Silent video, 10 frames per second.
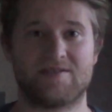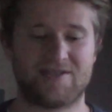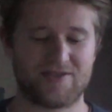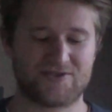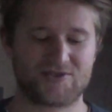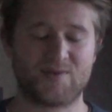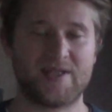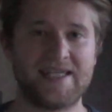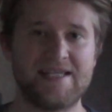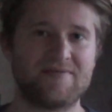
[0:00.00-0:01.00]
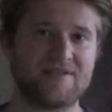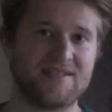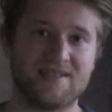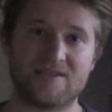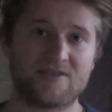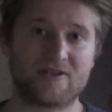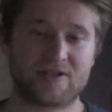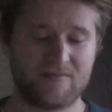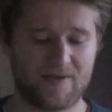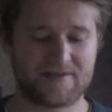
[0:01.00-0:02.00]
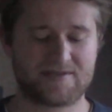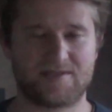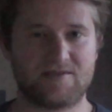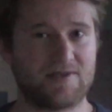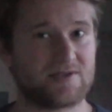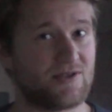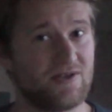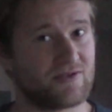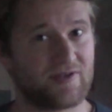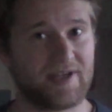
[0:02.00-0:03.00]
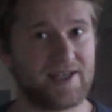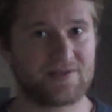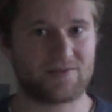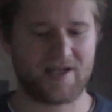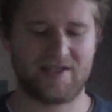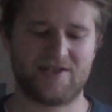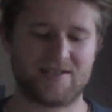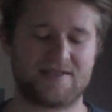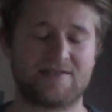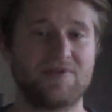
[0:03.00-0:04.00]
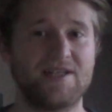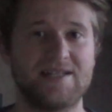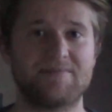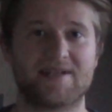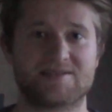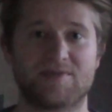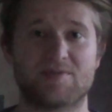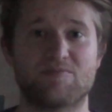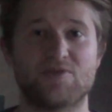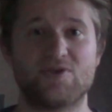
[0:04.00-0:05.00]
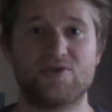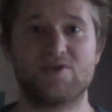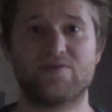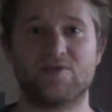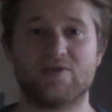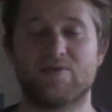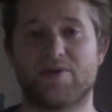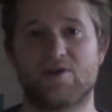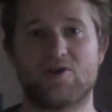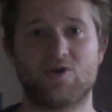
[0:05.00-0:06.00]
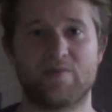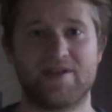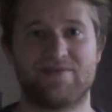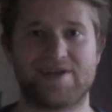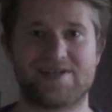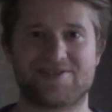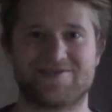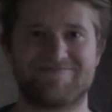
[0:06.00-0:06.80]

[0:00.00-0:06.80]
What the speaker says: you know, so even in the darker months, you know, when it's all grey and wet, you can really make something beautiful with your homemade veg.